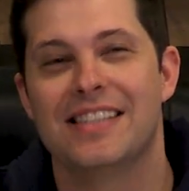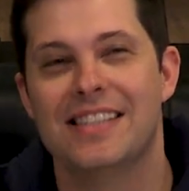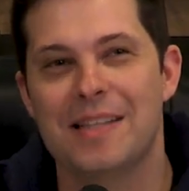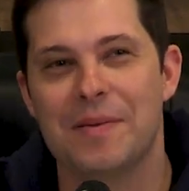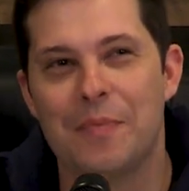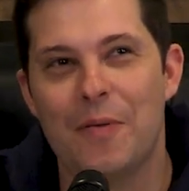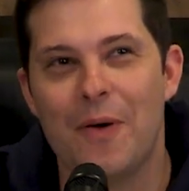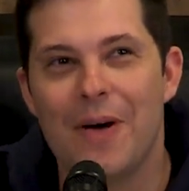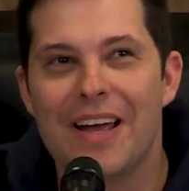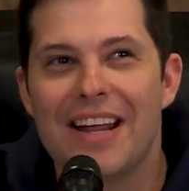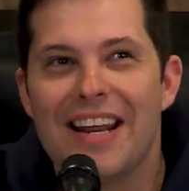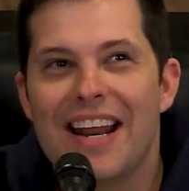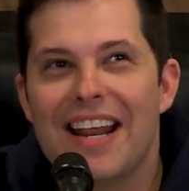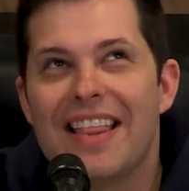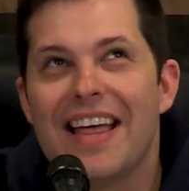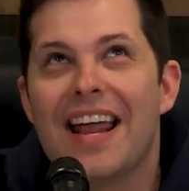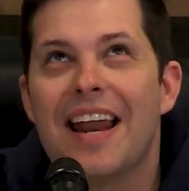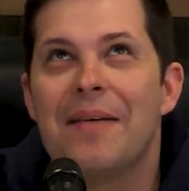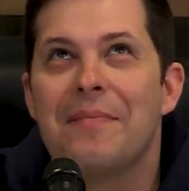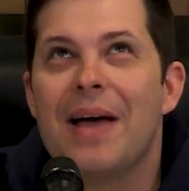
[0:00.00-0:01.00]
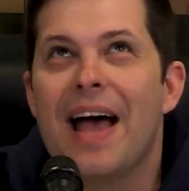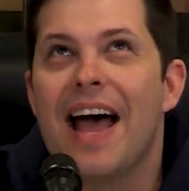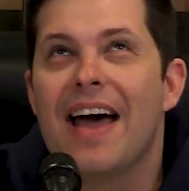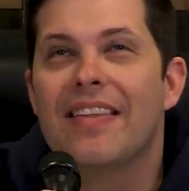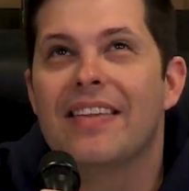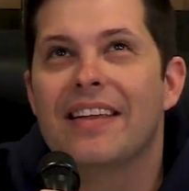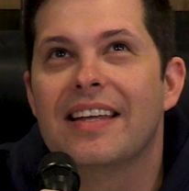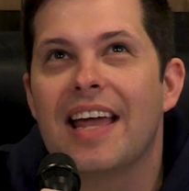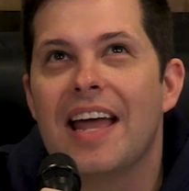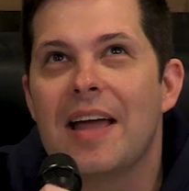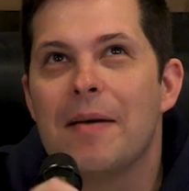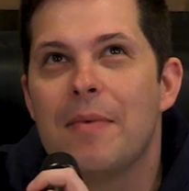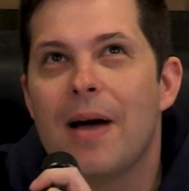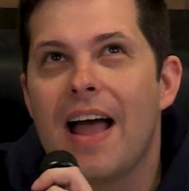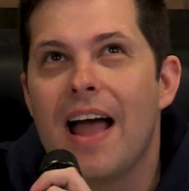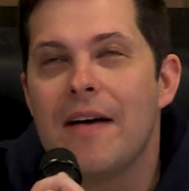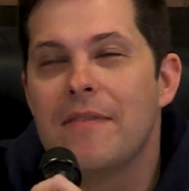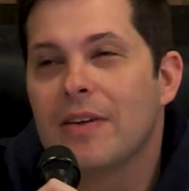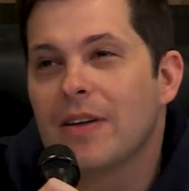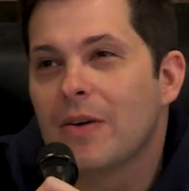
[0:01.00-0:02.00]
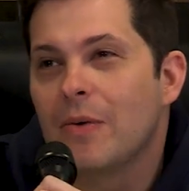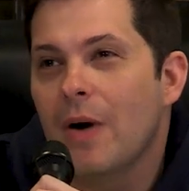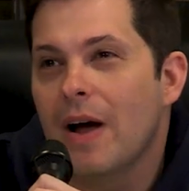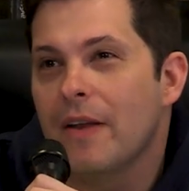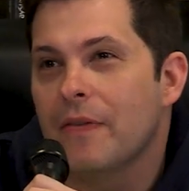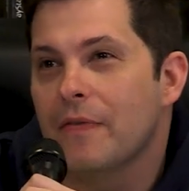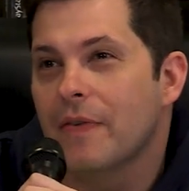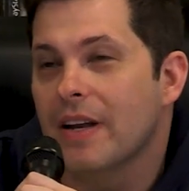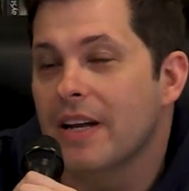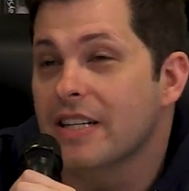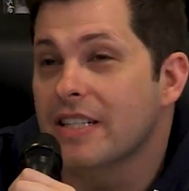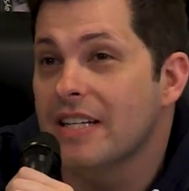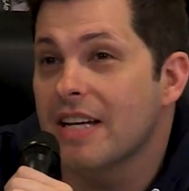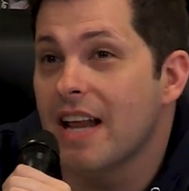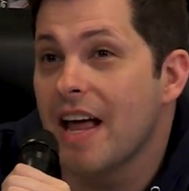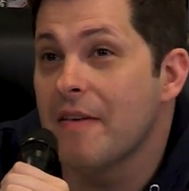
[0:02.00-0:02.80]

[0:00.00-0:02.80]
So the point that I'm at in the game, I haven't quite finished it.